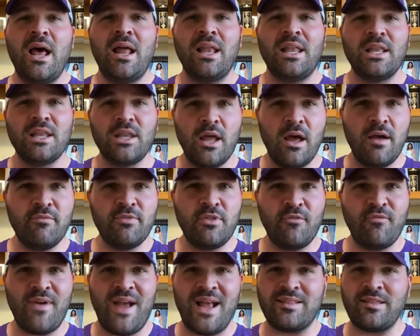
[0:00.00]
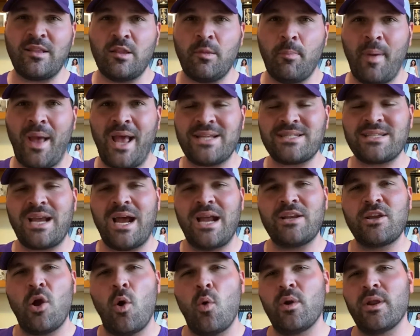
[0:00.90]
Love the fact that the bats
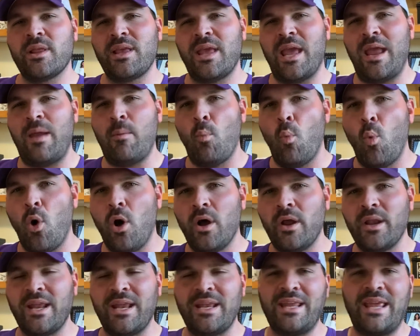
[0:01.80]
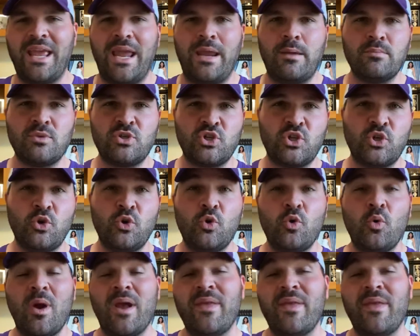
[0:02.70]
got going in game one and game two.